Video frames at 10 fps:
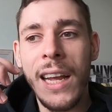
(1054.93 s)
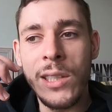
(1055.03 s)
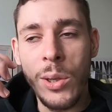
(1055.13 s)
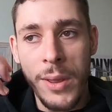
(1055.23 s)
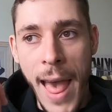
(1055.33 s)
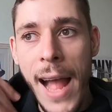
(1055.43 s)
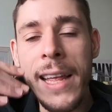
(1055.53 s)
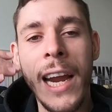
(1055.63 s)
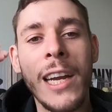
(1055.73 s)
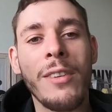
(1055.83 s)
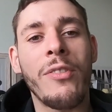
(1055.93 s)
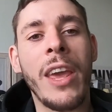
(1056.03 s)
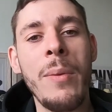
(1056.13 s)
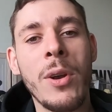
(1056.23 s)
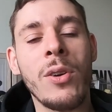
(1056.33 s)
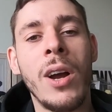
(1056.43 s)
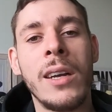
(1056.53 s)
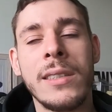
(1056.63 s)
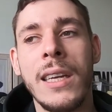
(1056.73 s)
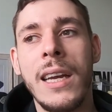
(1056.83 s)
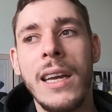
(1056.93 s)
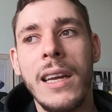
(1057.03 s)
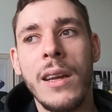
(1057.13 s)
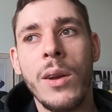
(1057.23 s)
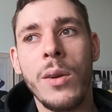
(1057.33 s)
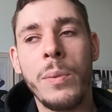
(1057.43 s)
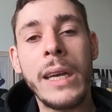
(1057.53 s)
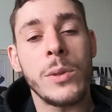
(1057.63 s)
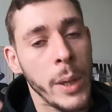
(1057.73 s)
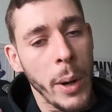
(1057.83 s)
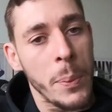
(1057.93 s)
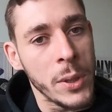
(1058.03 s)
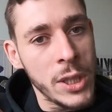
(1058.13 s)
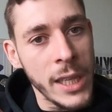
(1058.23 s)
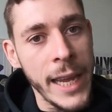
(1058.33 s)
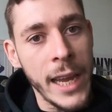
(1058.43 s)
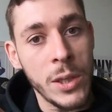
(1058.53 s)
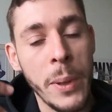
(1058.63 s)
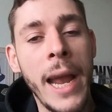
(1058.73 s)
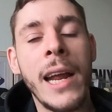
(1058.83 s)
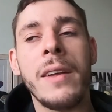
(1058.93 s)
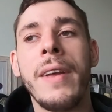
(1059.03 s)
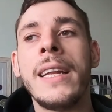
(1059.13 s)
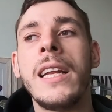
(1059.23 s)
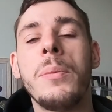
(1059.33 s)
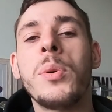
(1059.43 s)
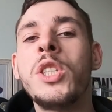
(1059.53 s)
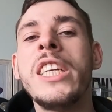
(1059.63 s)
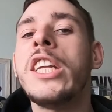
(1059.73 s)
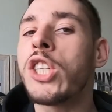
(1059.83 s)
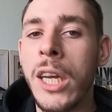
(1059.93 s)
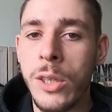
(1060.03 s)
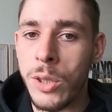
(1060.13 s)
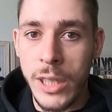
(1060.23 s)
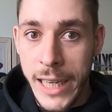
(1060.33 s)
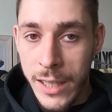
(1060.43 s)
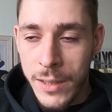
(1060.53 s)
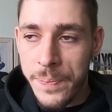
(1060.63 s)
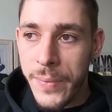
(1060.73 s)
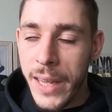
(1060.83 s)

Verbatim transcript: And so that kind of came across because we were pushed to the edge, we kind of ended up pushing each other to the edge.